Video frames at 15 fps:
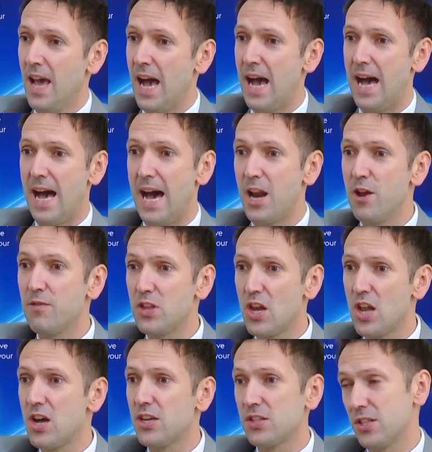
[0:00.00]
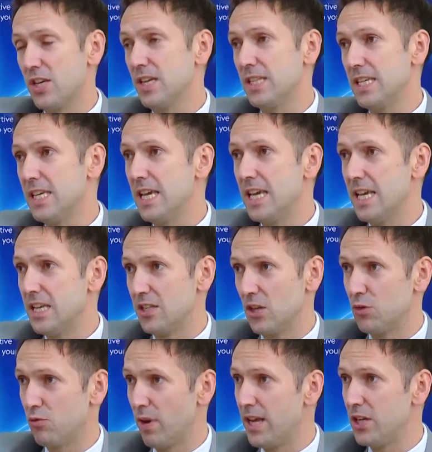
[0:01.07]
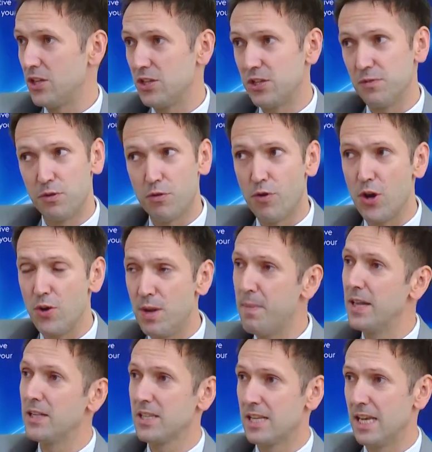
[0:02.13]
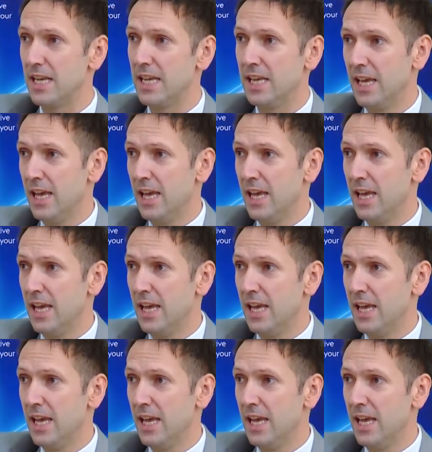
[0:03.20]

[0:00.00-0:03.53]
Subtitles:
And over the last 30 years, those relations have grown immensely.